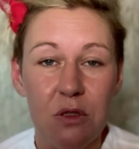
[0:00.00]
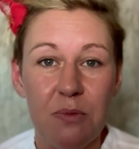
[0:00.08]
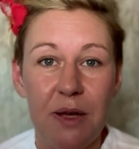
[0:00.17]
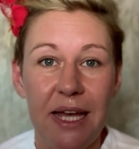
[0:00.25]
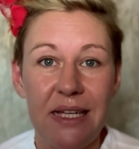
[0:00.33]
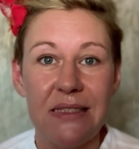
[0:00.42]

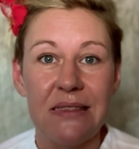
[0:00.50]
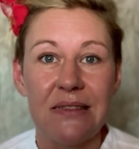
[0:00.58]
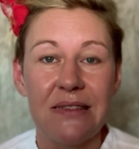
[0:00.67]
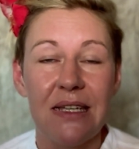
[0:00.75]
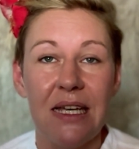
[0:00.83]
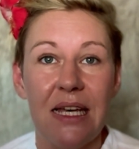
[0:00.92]
pains.
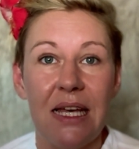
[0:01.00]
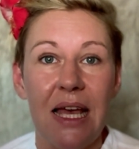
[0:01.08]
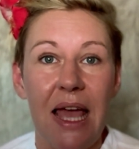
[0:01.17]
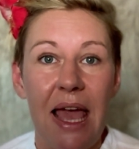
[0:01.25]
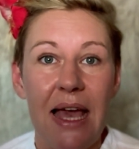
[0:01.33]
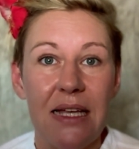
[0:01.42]

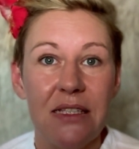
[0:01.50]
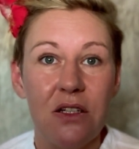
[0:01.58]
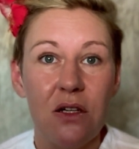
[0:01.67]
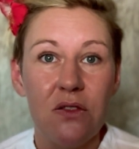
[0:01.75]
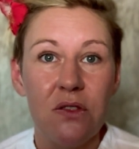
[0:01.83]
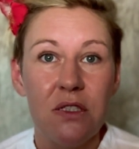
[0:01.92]
And
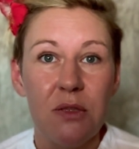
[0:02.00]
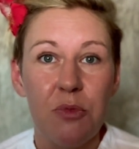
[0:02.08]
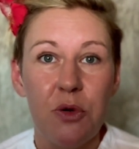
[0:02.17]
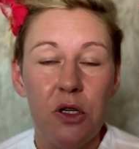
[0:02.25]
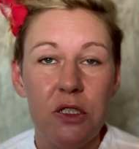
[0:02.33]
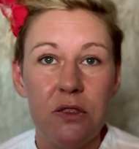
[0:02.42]
got to the
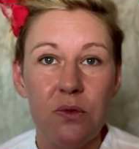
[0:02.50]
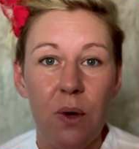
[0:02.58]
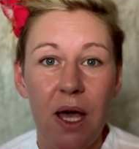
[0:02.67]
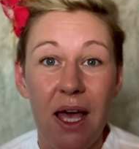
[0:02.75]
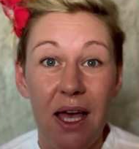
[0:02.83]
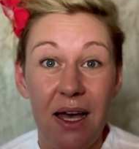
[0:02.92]
point
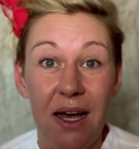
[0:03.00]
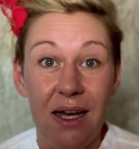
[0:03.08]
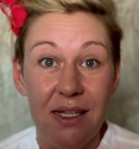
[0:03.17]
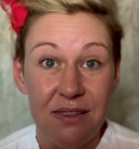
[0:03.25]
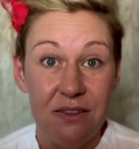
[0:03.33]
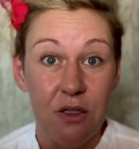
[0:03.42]
where I
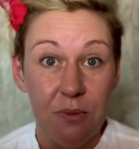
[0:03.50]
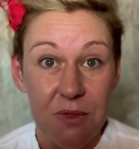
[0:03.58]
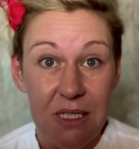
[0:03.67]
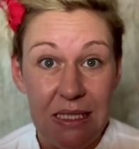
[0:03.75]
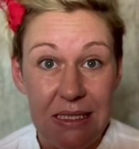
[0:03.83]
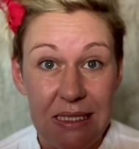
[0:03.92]
stopped
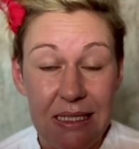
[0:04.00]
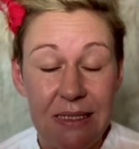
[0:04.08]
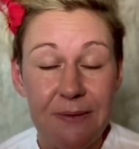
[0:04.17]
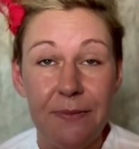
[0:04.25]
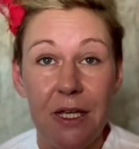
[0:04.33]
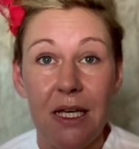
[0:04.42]
eating.
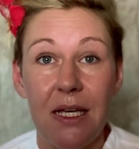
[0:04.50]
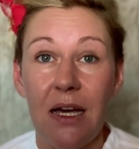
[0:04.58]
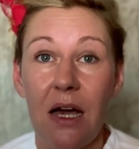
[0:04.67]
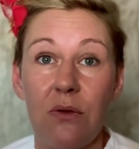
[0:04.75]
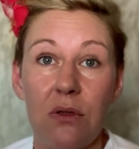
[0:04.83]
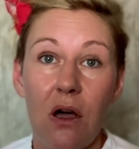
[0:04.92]
I
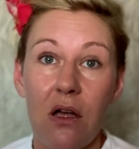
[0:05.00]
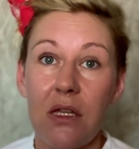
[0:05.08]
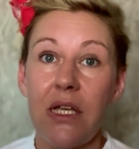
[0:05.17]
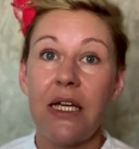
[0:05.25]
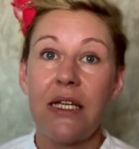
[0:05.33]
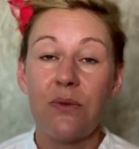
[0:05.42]
would only
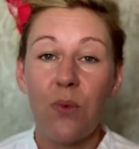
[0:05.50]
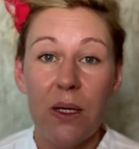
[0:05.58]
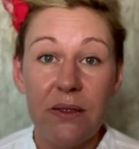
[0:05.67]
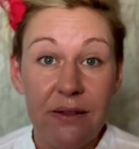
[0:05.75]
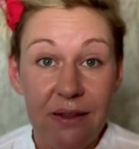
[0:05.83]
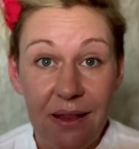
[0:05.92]
eat
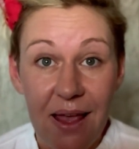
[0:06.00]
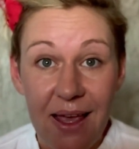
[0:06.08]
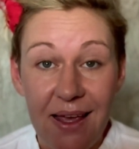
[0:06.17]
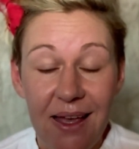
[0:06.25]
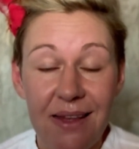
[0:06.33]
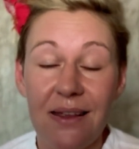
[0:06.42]
once a day
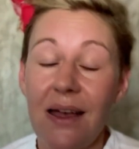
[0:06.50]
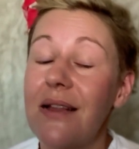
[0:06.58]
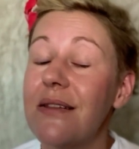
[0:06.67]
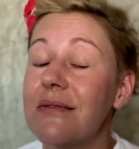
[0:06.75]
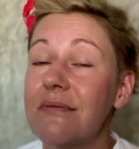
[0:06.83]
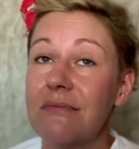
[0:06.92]
and
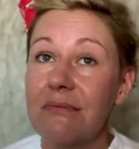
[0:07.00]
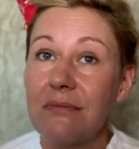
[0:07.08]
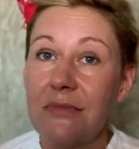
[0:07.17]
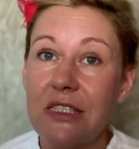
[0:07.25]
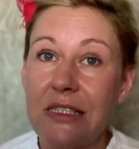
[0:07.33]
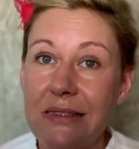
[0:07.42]
then
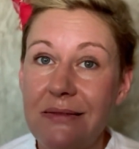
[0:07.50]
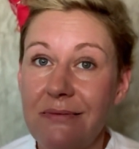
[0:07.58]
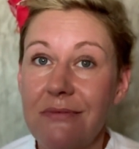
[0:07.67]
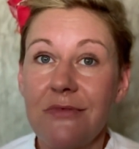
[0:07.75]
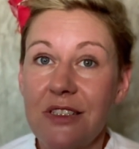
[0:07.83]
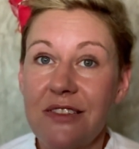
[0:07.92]

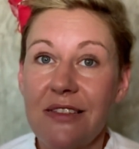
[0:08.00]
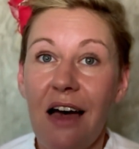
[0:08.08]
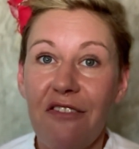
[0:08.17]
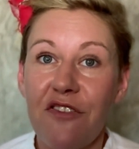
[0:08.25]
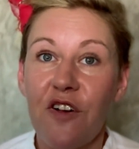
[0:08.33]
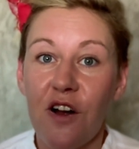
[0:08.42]

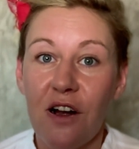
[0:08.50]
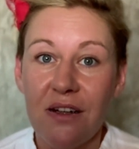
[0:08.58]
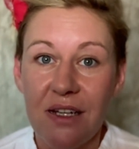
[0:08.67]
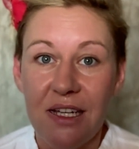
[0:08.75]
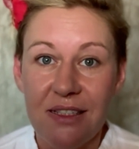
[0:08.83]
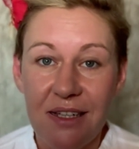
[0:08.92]
suffer the
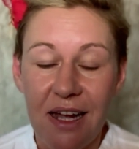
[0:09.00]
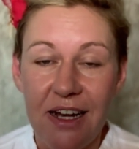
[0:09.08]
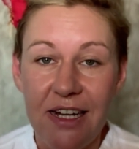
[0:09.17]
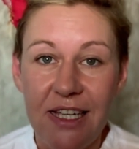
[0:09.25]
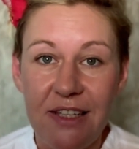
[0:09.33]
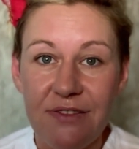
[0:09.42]
entire
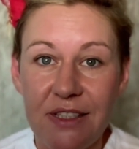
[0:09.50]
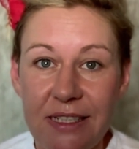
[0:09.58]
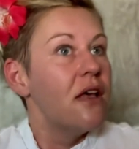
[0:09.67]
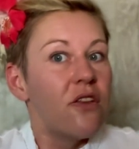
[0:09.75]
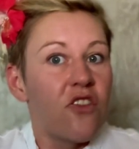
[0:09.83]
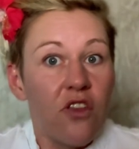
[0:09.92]
evening.
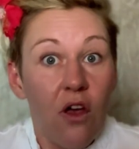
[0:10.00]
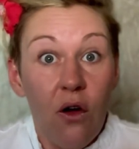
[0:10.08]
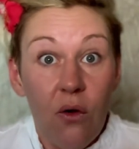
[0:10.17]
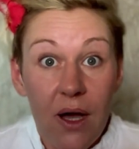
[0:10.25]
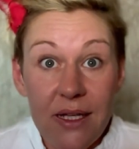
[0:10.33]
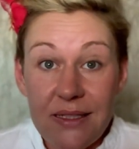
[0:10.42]
So
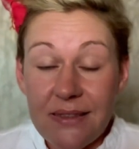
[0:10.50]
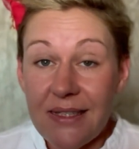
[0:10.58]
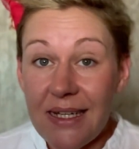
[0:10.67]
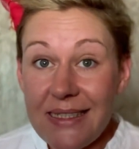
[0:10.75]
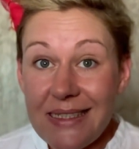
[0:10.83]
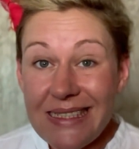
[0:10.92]
I
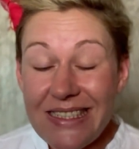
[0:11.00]
decided